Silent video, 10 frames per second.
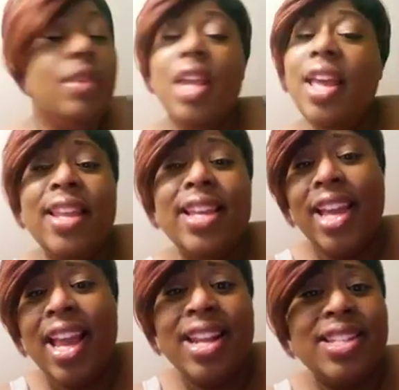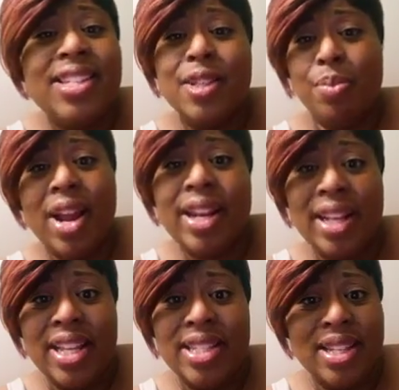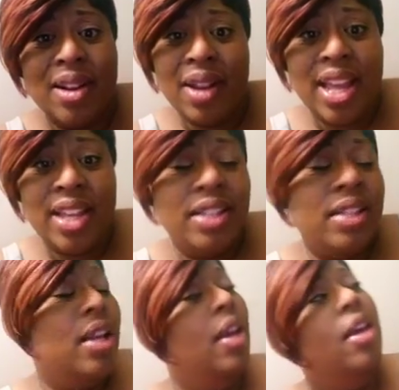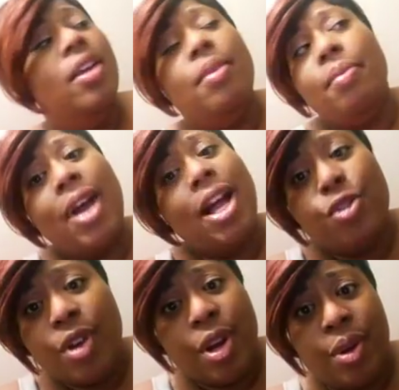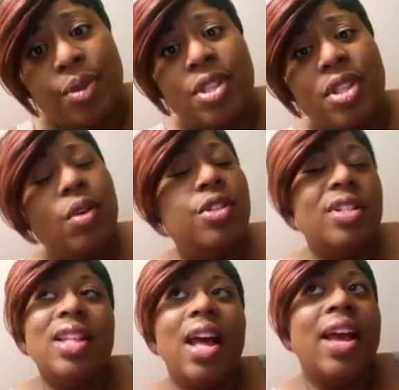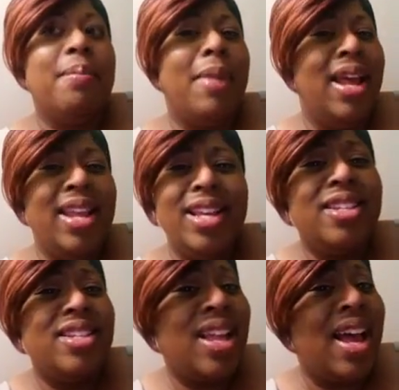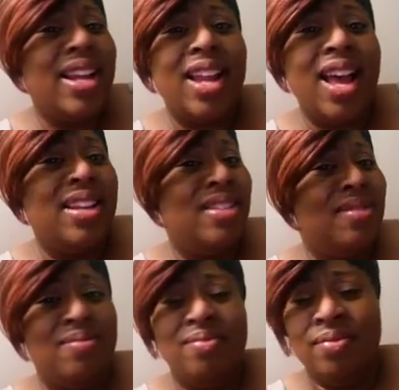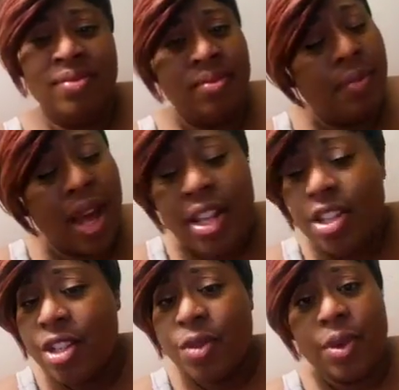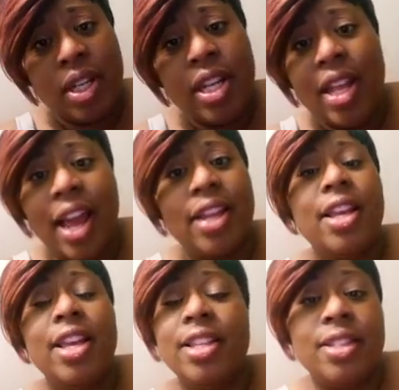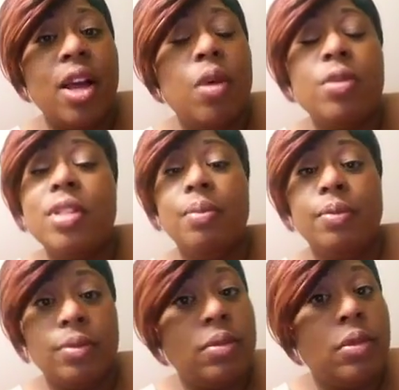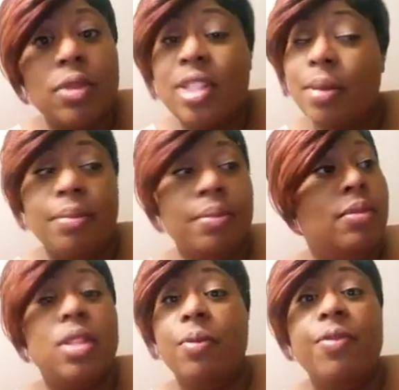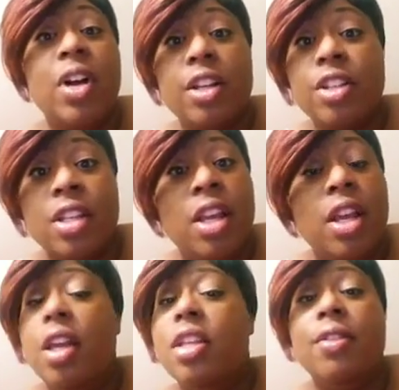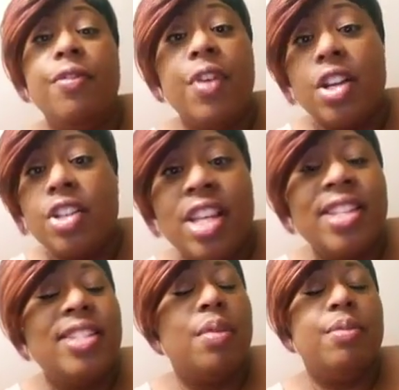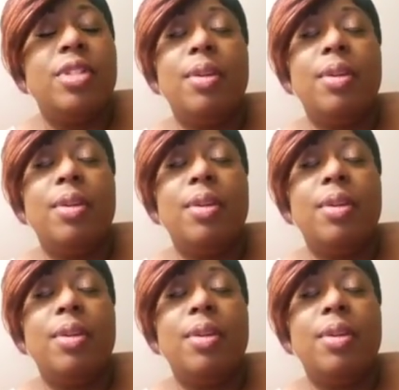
And then Candace is pregnant, okay, by Dro. So it's just like Molly is just like not. Molly just really like is on some fuck shit, some